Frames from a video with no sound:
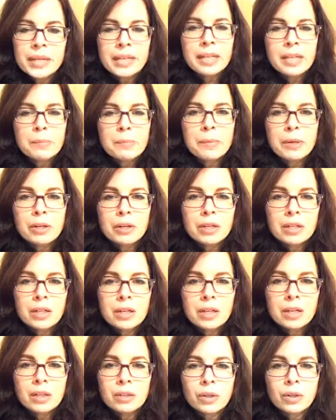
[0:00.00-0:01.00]
In
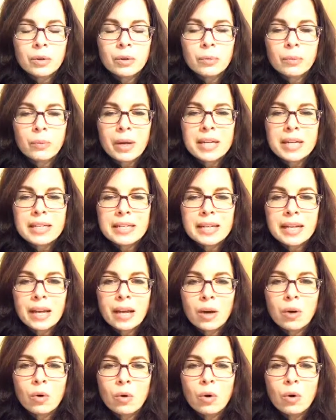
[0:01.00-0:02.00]
America alone right
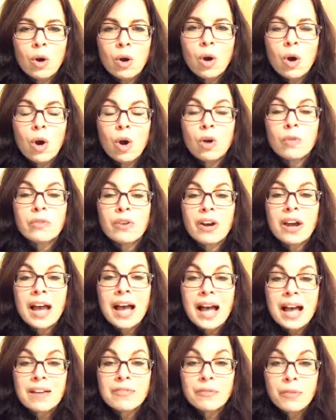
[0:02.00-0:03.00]
now, over
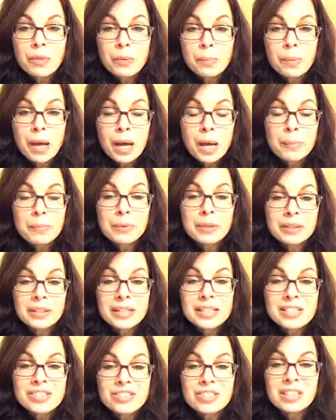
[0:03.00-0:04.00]
half of the
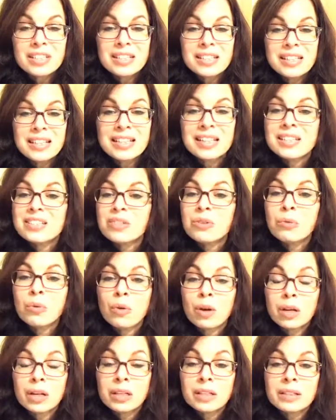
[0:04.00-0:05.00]
population is
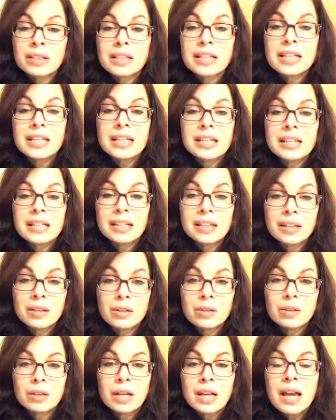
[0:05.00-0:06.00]
chronically
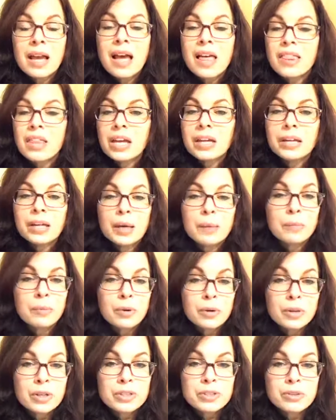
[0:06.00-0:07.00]
ill. That
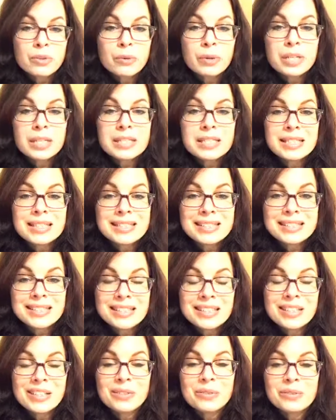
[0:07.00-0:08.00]
number is going to
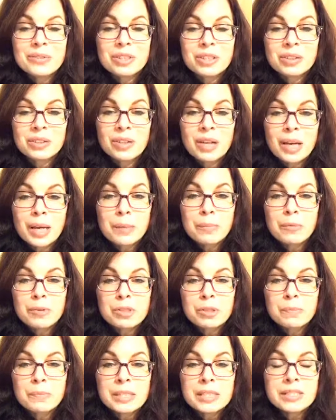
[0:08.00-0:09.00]
continue to climb,
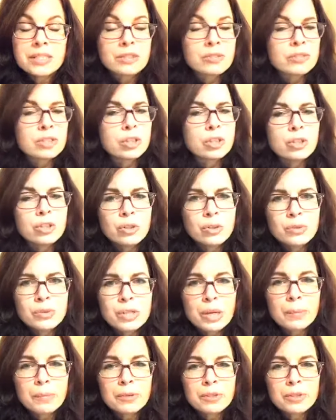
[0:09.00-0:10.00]
which means there's a
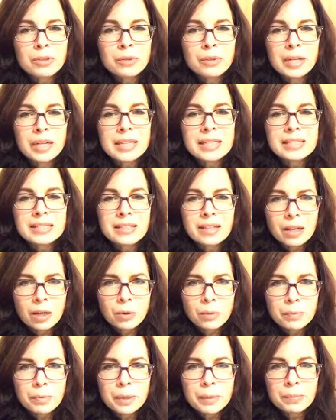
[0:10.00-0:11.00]
huge opportunity to
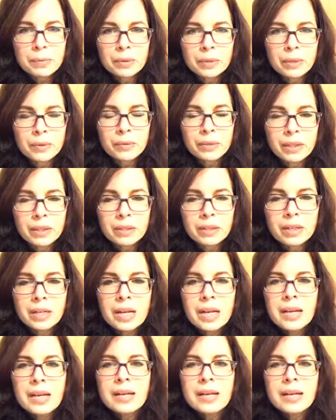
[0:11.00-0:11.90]
help people out there.